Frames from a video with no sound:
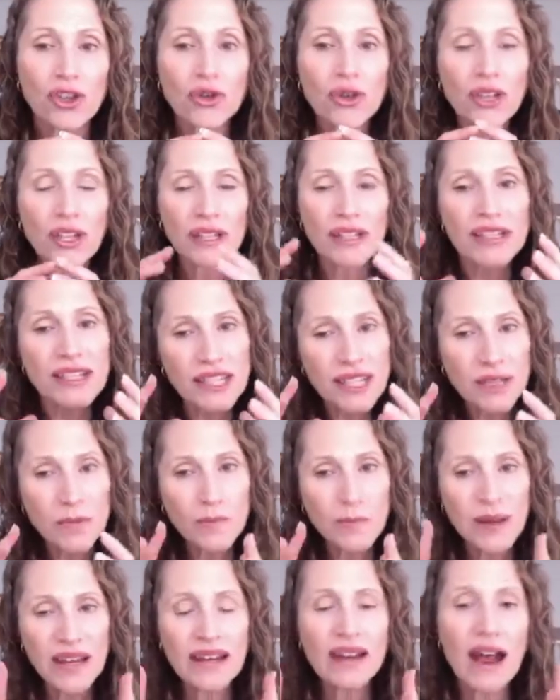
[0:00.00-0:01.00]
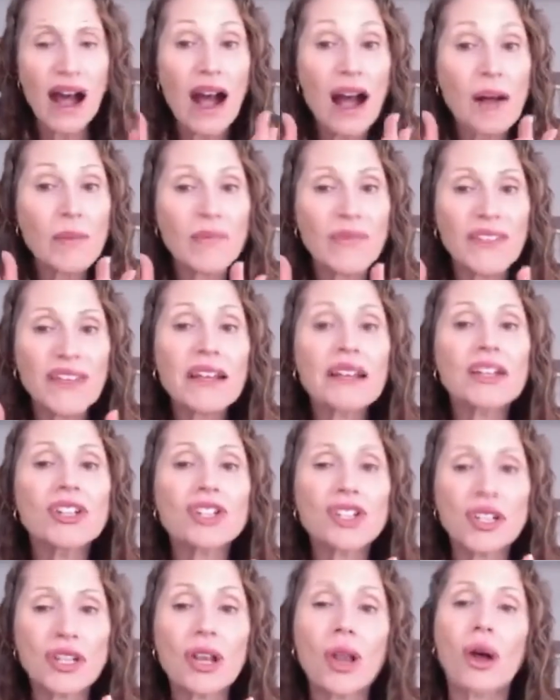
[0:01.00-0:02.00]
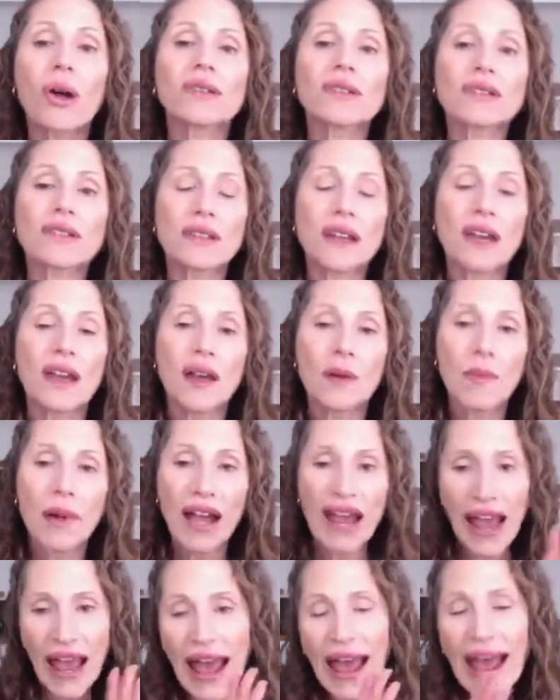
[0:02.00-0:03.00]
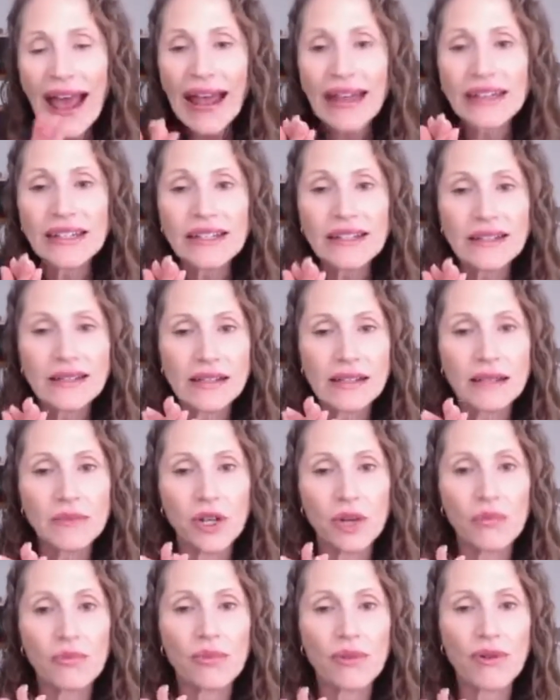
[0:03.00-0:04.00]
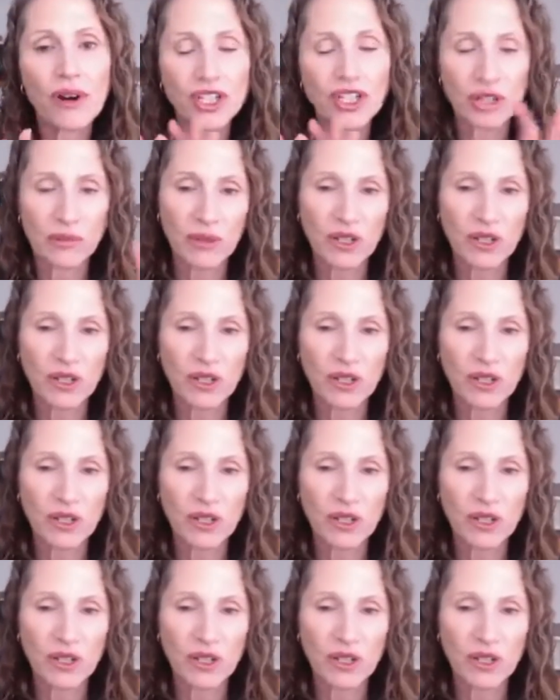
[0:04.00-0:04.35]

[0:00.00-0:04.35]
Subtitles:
can speed up the inch loss by adding some compression,